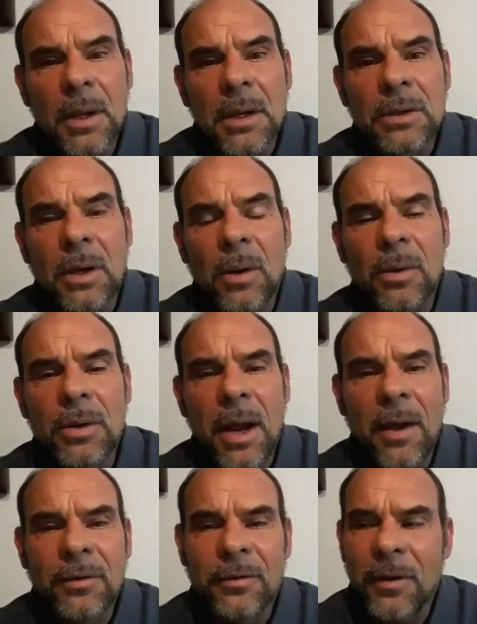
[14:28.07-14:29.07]
So you
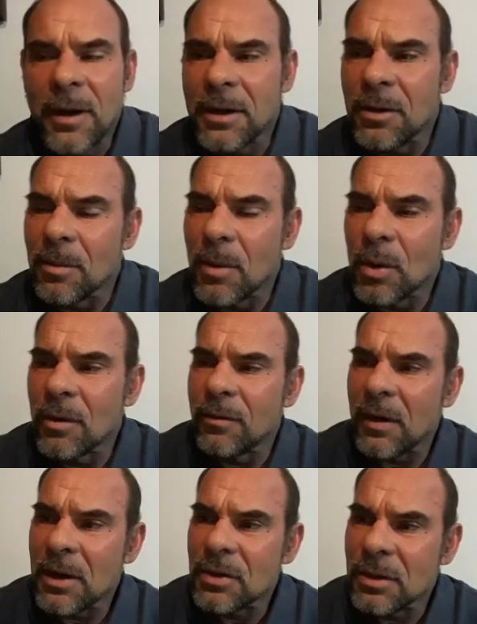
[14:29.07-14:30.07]
have to find your
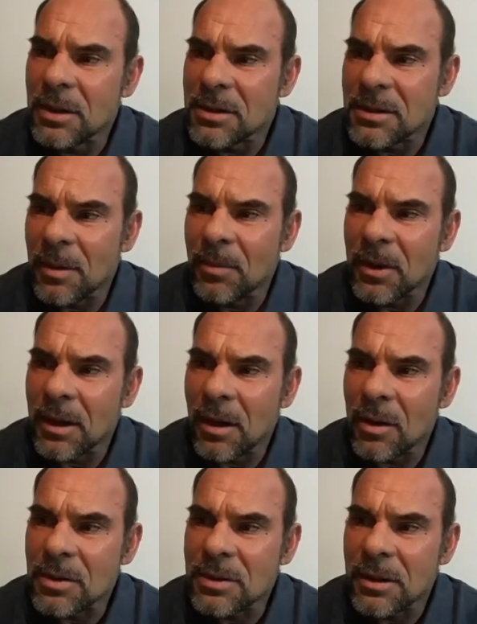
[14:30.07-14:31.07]
motivation in something
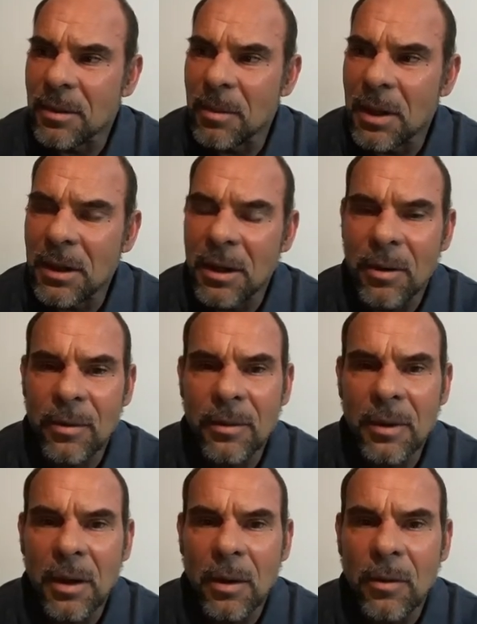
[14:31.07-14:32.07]
else than immediate,
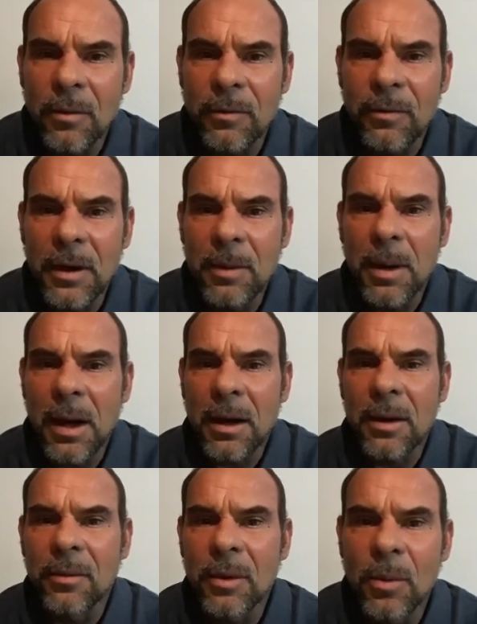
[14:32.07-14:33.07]
feedback
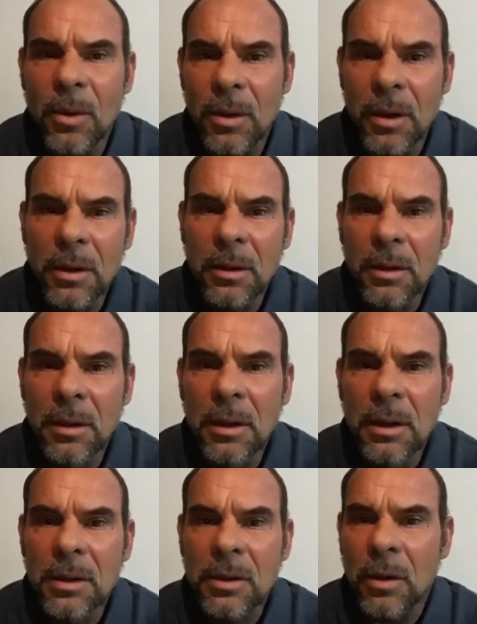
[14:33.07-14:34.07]
and reward.
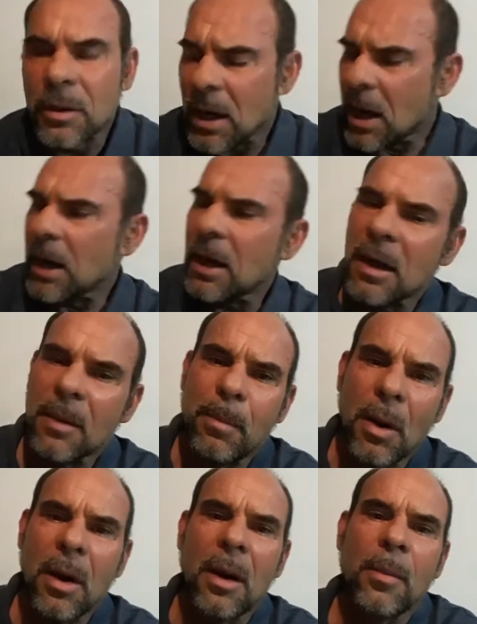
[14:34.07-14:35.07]
So yeah, I got a
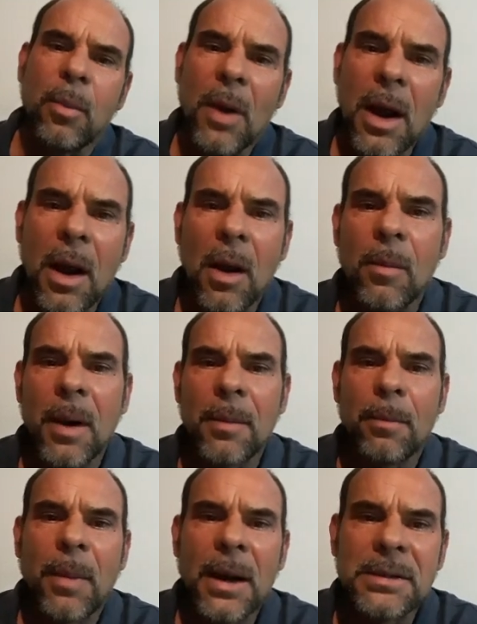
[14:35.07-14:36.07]
pump. Wow, my
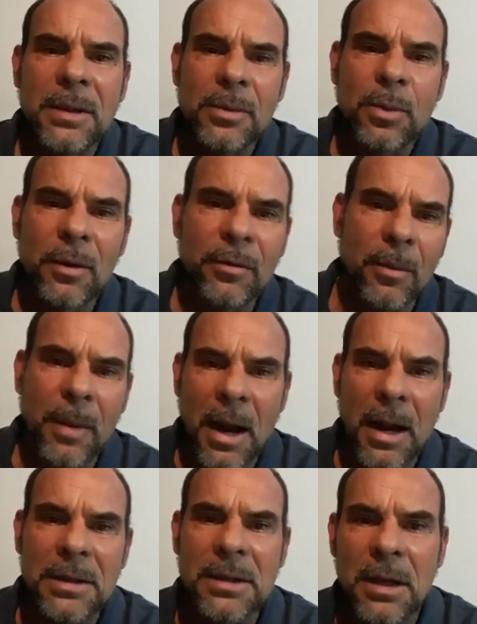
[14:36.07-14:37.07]
biceps went from
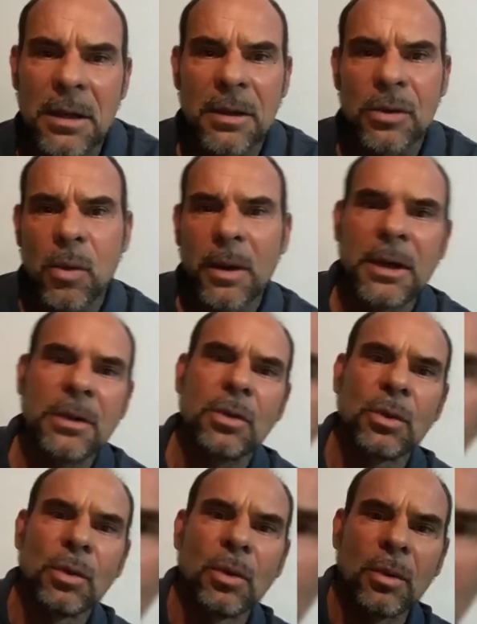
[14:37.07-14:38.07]
18 to
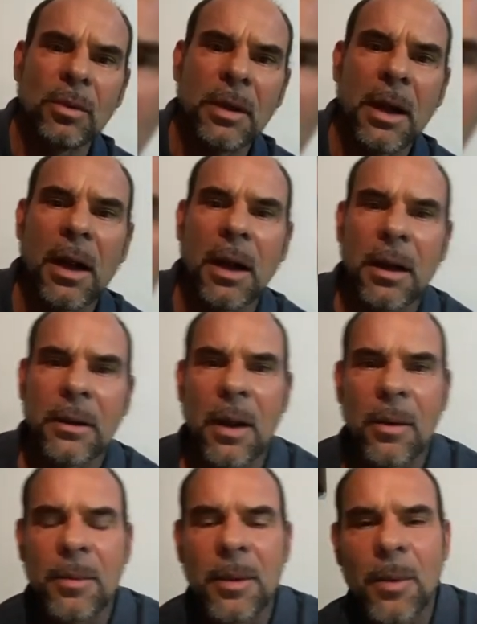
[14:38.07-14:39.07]
22. Yeah, that
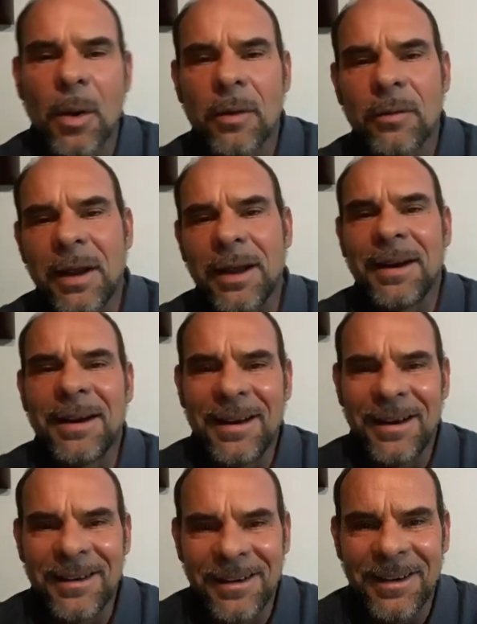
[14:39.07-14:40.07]
would be
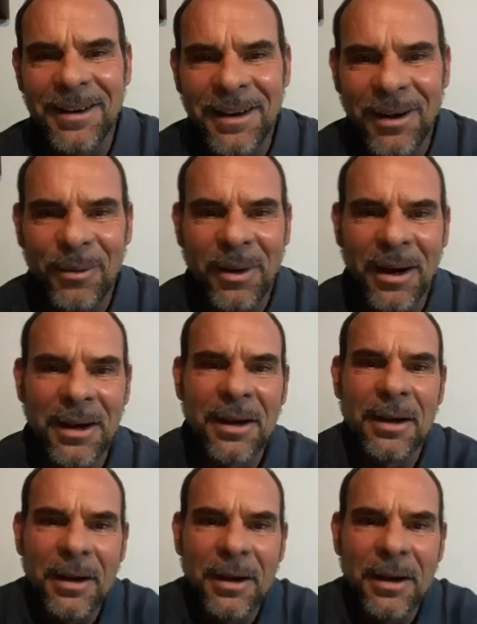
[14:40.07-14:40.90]
motivating. Yeah, right.